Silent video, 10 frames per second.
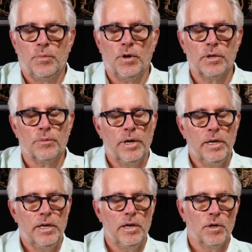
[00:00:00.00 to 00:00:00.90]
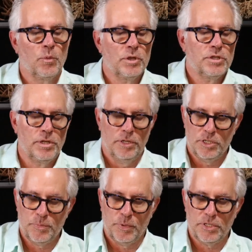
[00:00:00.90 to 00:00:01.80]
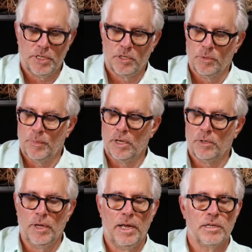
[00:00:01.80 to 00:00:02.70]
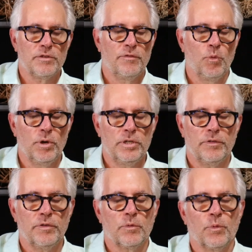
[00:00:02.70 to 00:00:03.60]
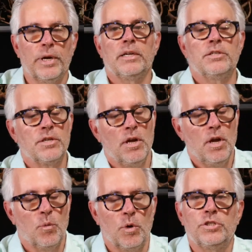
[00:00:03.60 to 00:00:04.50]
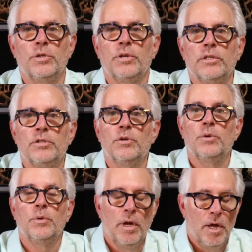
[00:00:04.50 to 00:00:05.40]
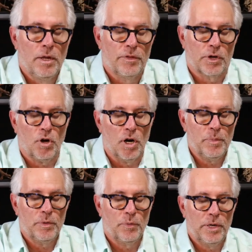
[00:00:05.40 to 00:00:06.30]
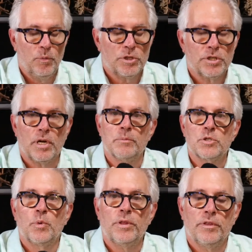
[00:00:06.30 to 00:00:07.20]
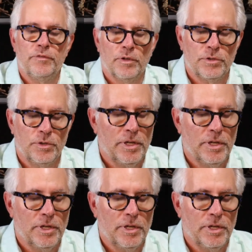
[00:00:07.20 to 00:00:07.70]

part right here, which in this particular model has 4 different rings, which you can do the carbon ring, which comes with the filter